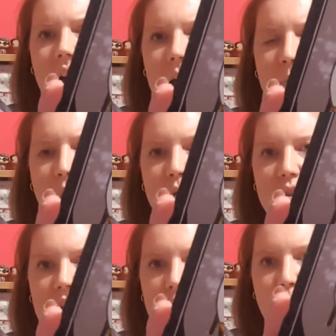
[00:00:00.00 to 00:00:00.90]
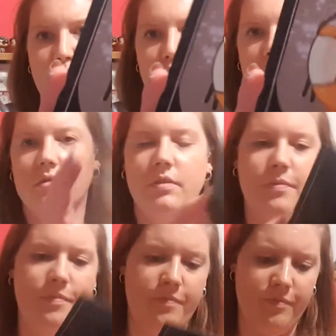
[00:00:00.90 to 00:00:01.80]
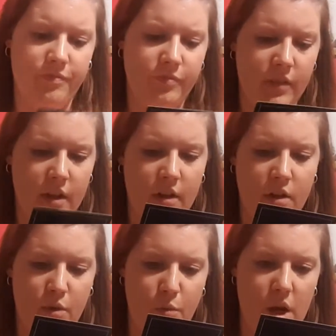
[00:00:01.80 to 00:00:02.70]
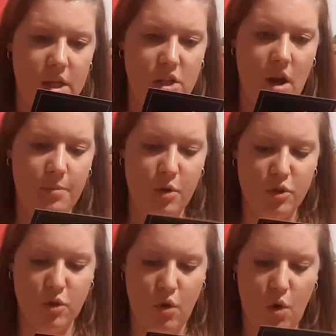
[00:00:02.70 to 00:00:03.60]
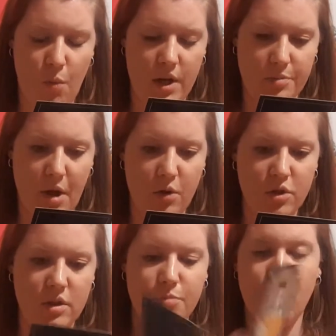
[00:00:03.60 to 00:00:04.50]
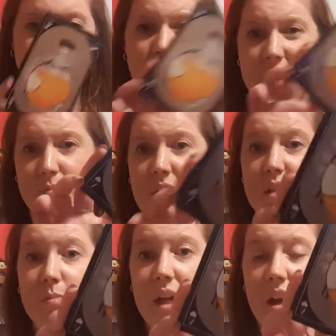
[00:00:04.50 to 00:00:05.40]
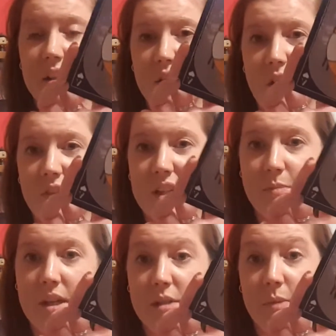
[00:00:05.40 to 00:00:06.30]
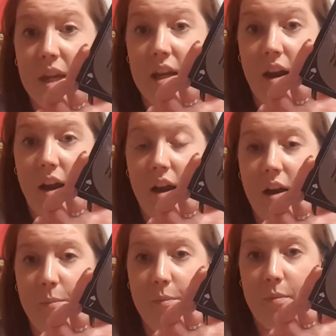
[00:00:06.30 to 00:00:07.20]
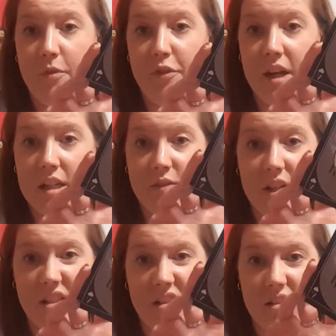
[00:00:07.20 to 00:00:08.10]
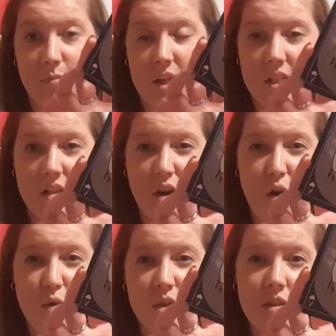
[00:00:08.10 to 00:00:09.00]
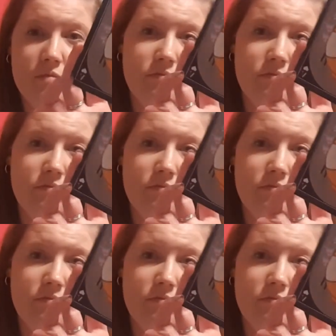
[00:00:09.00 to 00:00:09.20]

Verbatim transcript: a potions bottle, which I'm not sure which potions bottle that's meant to be. I don't know if that's meant to be um, Felix Felicis because it's gold